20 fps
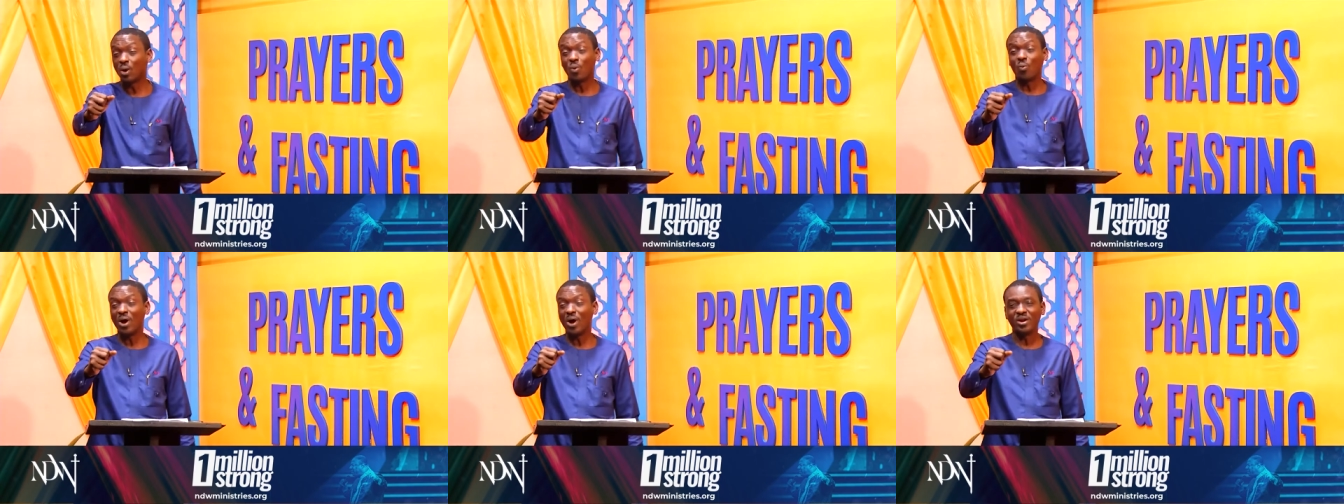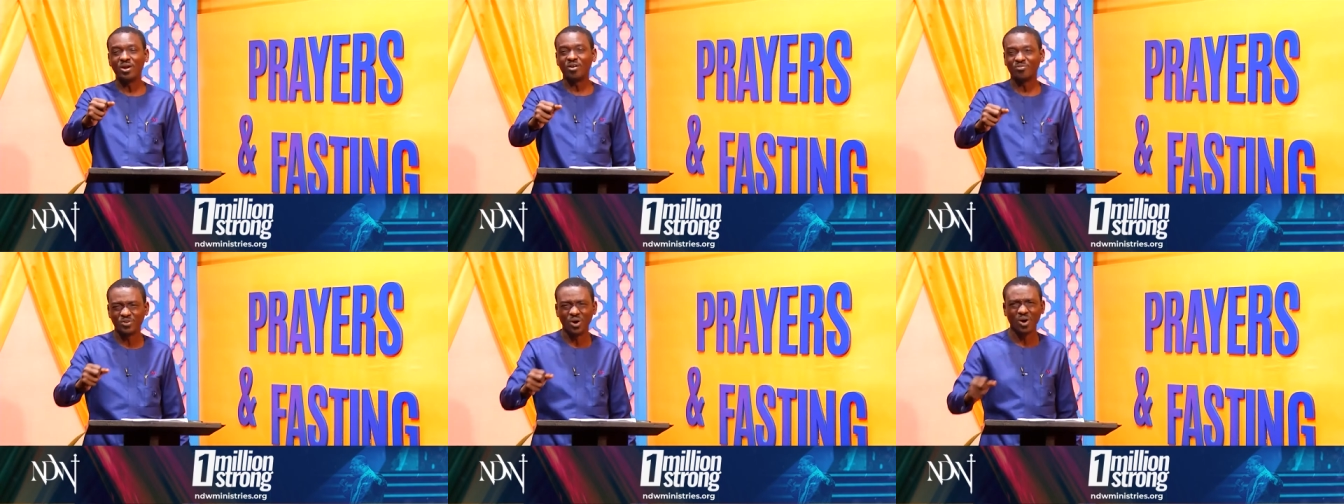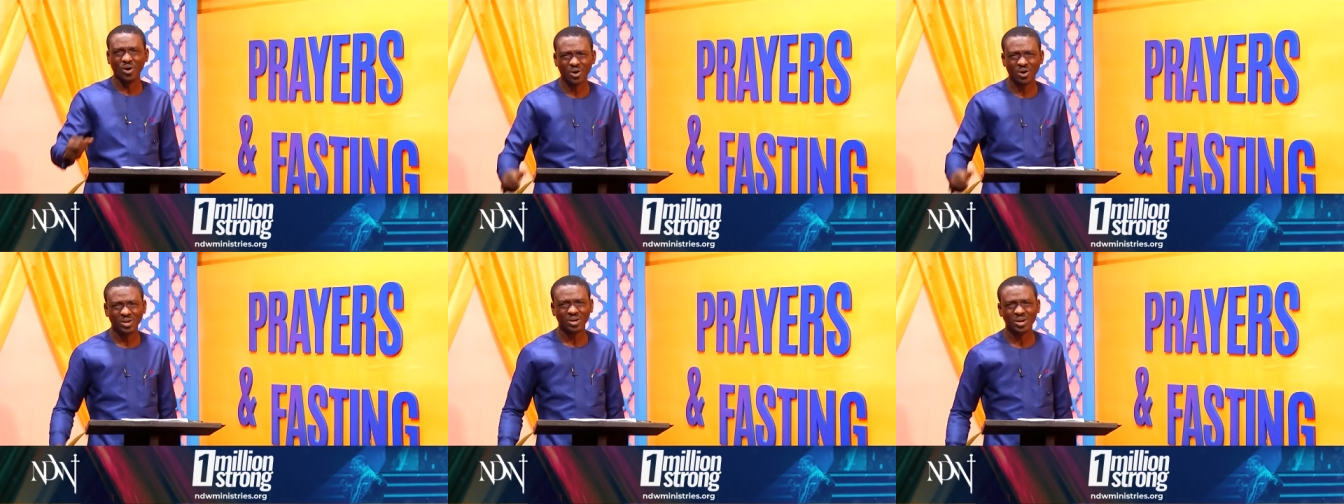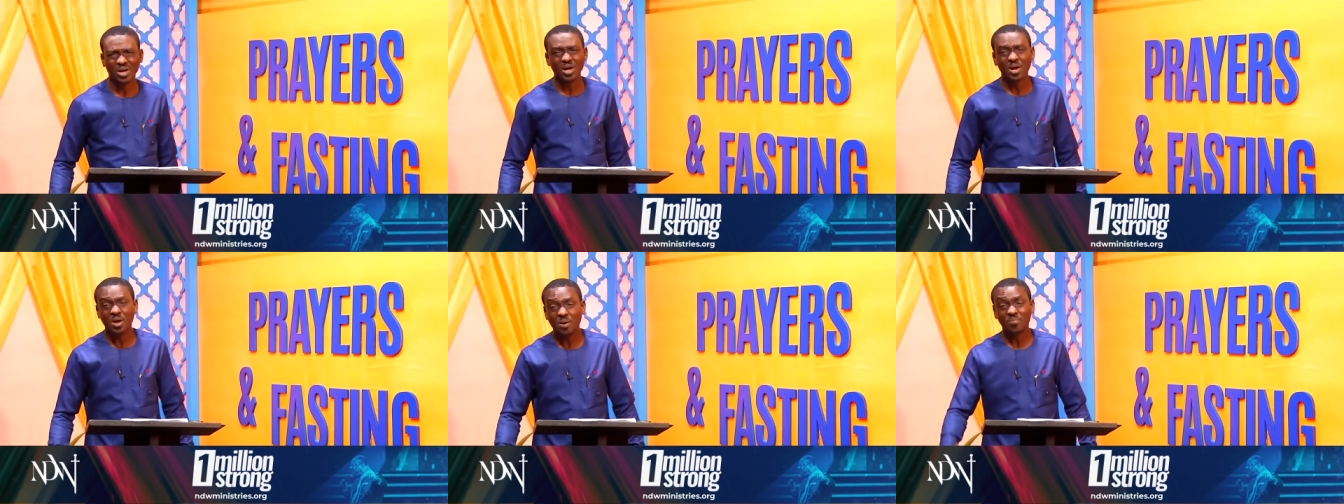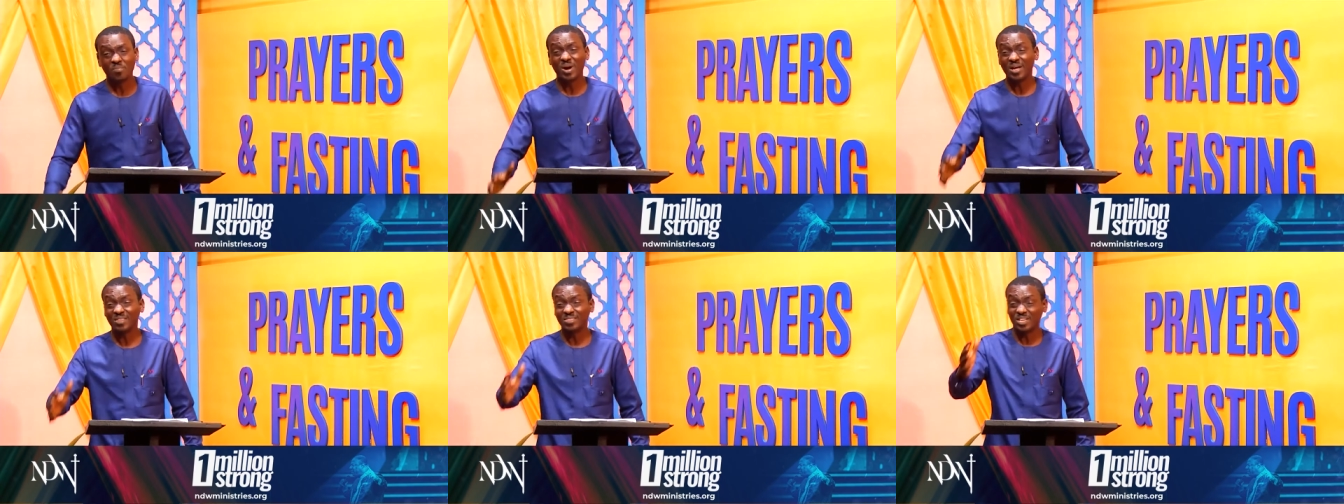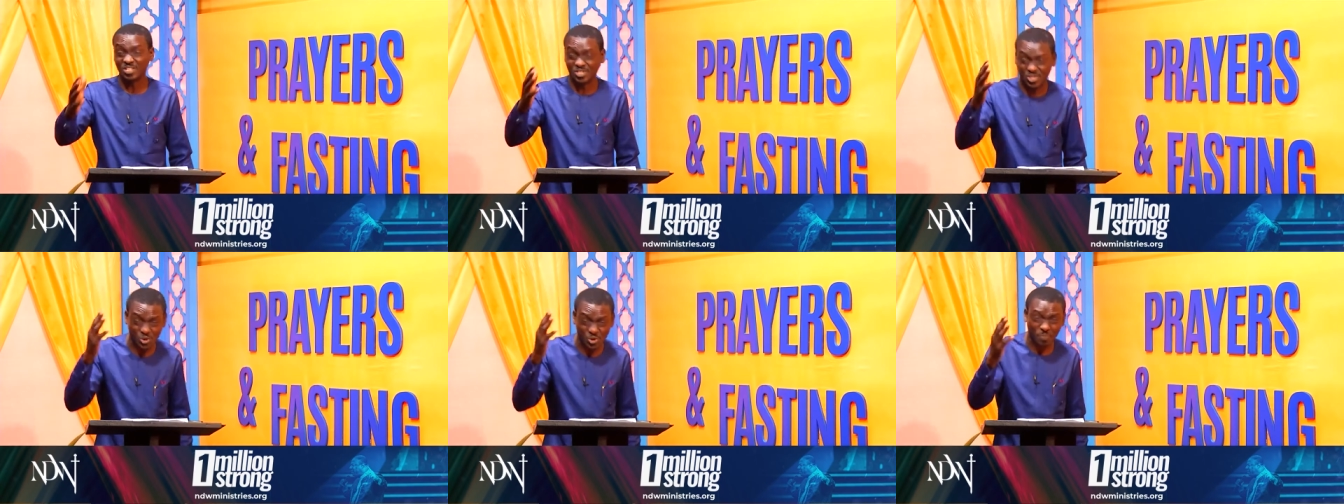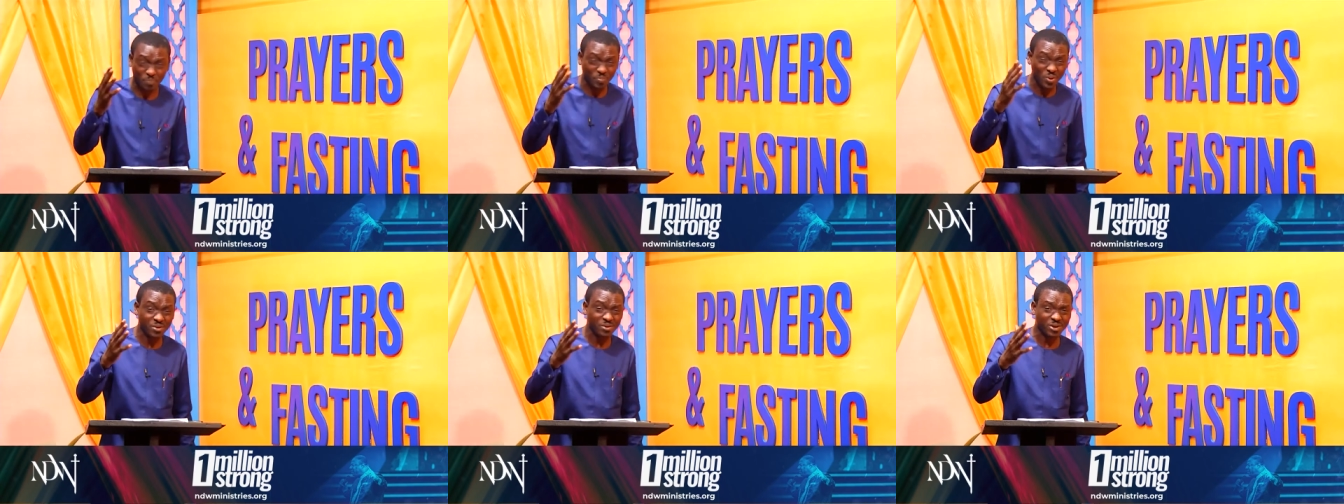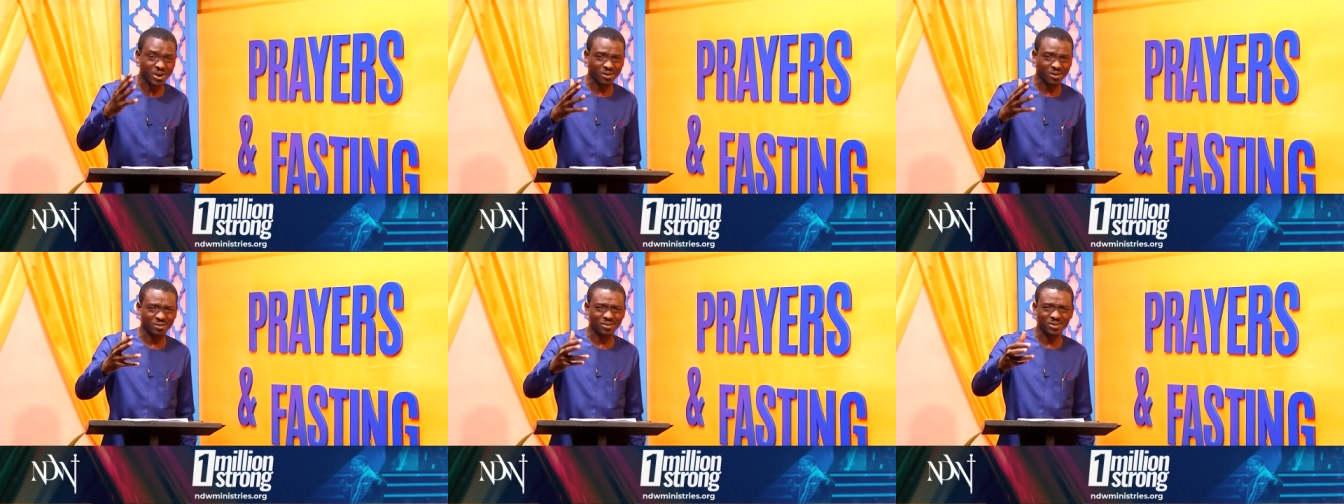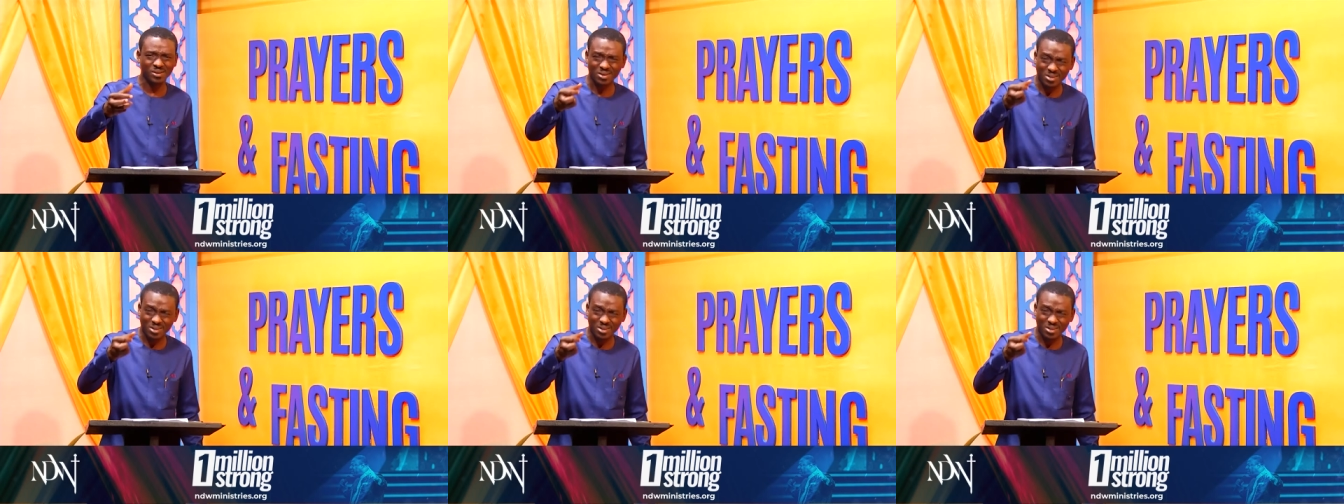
the Word of God, by the superior